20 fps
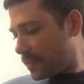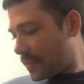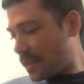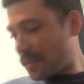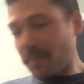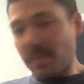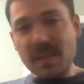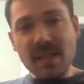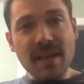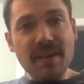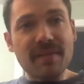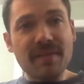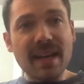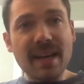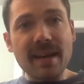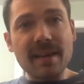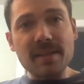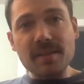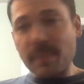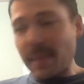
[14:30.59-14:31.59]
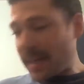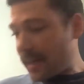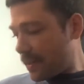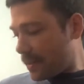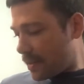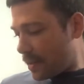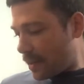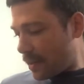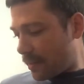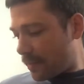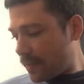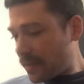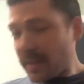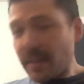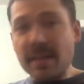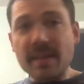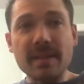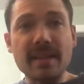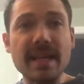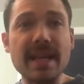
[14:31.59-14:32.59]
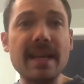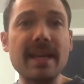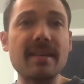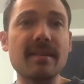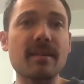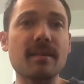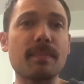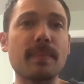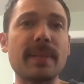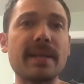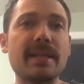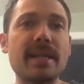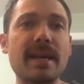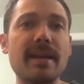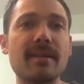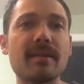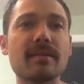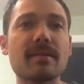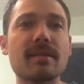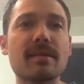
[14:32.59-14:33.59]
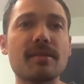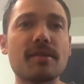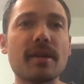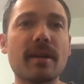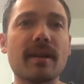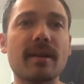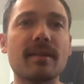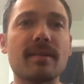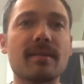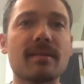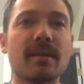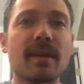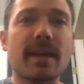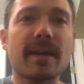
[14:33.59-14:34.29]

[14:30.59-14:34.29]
Some tough guys, man. Tough. They eat their potatoes and chicken.